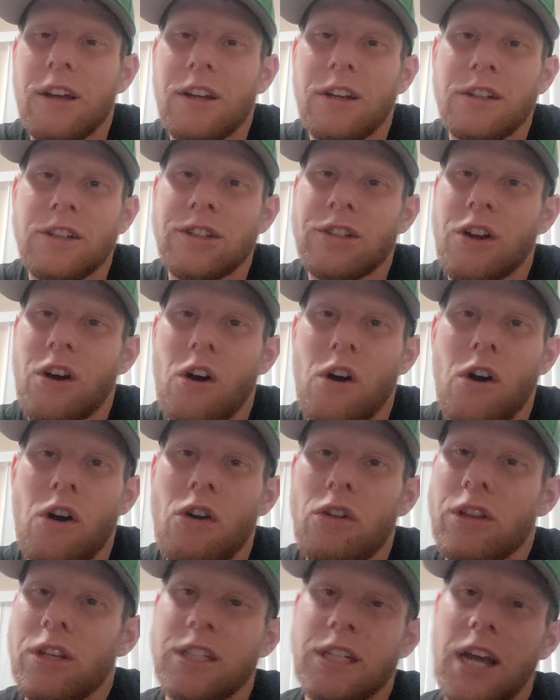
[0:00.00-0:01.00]
just
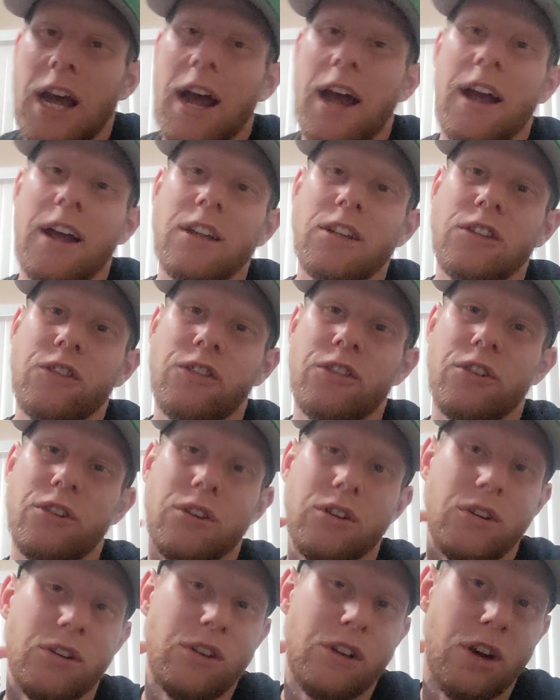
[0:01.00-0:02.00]
all these guys
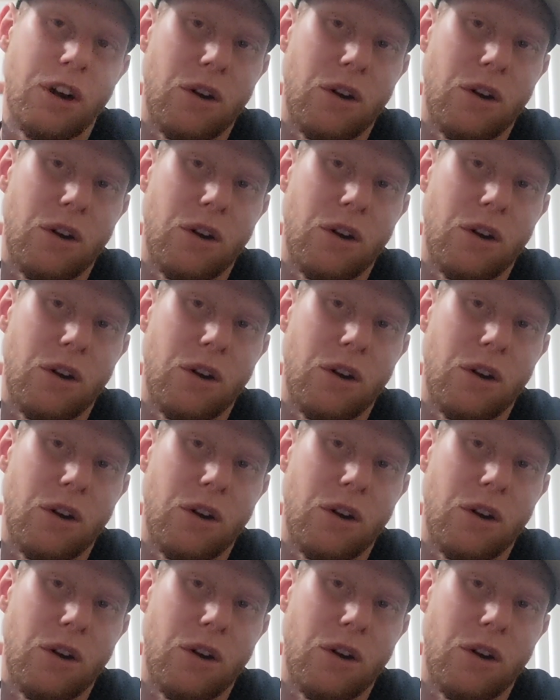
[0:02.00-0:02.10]
for,